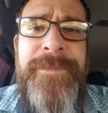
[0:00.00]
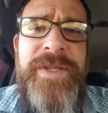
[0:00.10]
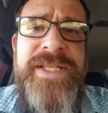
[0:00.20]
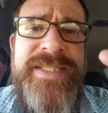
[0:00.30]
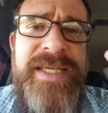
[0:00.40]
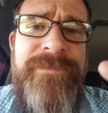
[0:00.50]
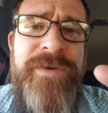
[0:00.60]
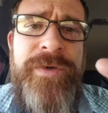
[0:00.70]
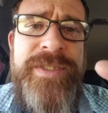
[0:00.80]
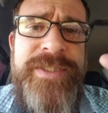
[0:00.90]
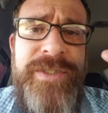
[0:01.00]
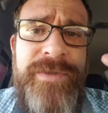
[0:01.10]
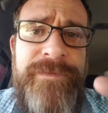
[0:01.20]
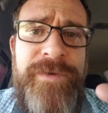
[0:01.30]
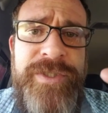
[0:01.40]
But let's keep focused on
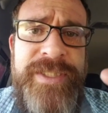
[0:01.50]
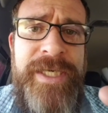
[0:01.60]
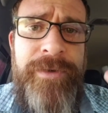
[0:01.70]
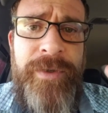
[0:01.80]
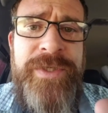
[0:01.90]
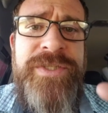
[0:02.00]
your first hero.